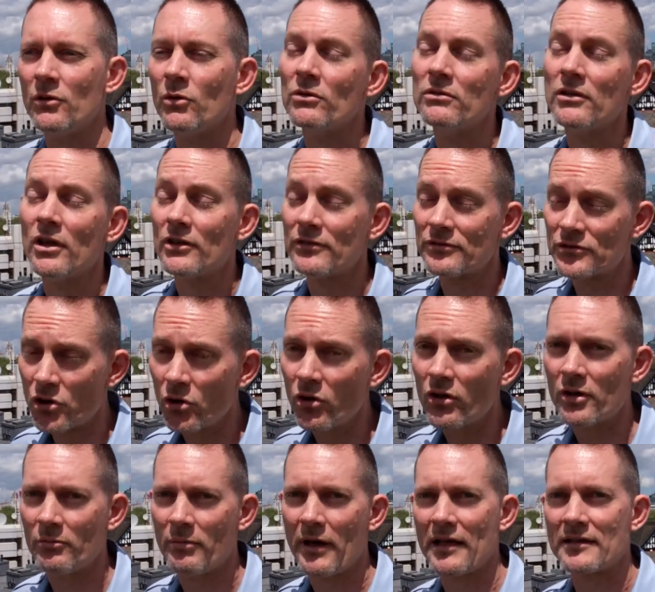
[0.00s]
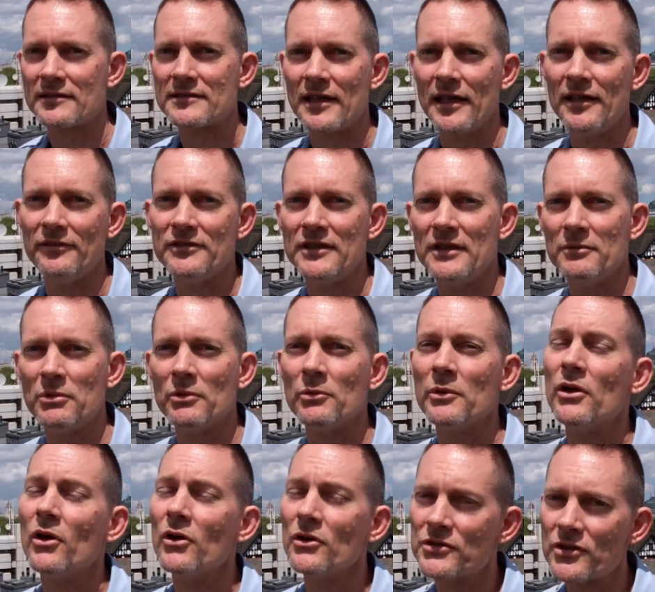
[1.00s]
or a lot of talk about safety, but
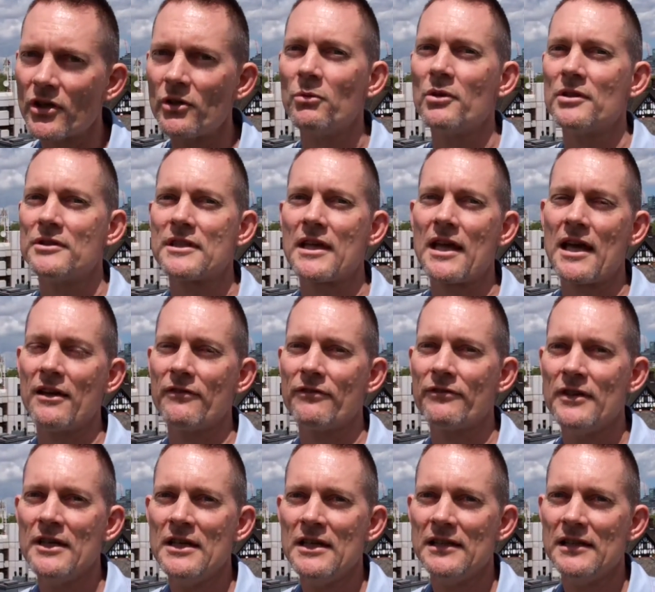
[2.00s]
we also want to have